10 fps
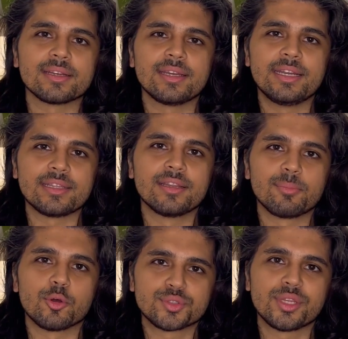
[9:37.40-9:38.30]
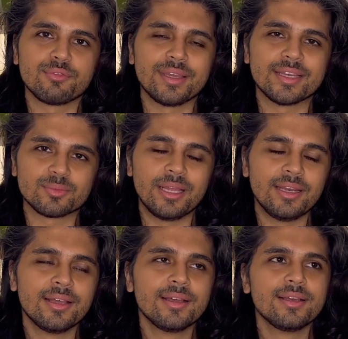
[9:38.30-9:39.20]
it in a positive way as well.
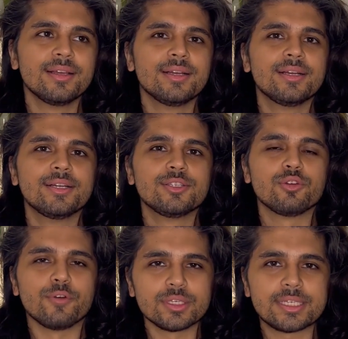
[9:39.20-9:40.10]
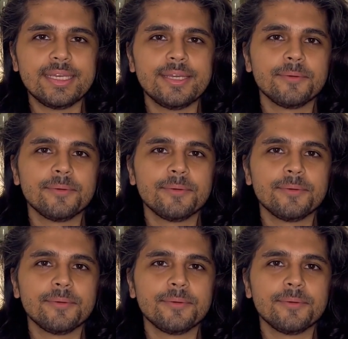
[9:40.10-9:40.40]
So firstly,